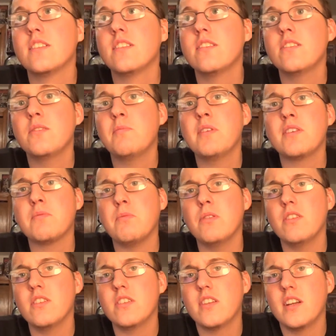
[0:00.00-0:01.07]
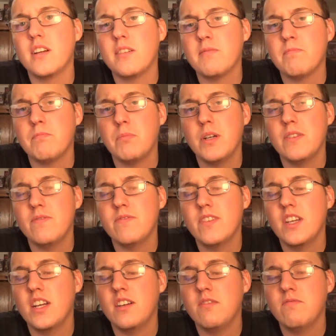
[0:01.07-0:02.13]
little bit of spoilers there, but
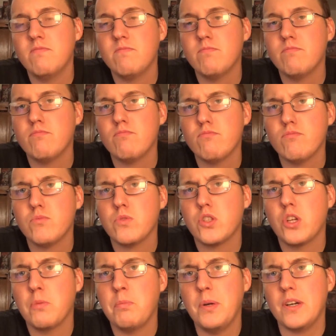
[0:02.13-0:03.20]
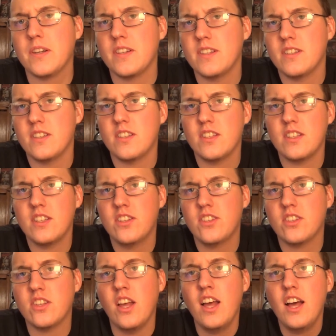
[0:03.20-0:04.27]
you know, it's a good book. This
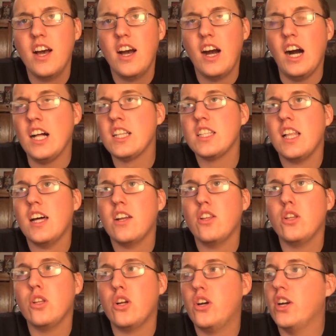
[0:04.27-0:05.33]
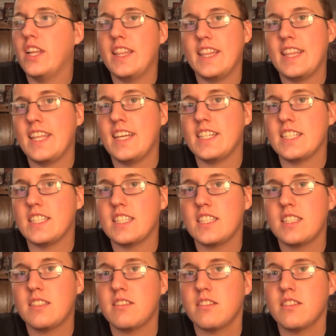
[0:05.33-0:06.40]
is a lot of learning
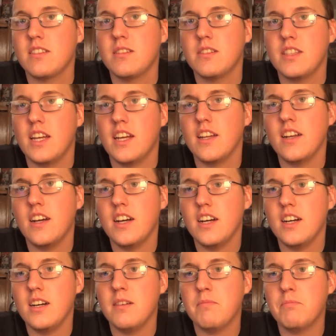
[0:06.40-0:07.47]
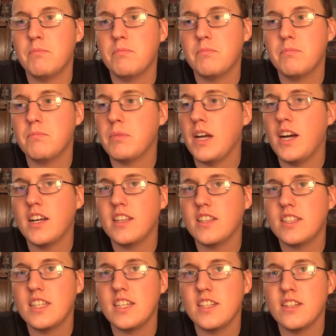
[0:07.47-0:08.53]
things that behind the
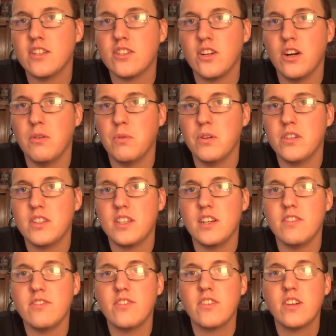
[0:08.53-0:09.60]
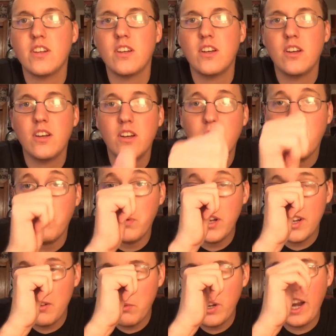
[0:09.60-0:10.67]
scenes Star Wars stuff.
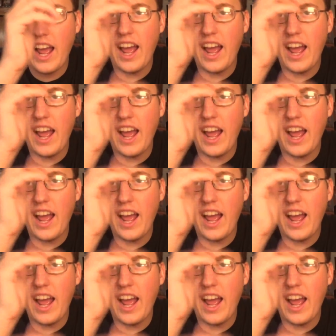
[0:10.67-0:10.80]
What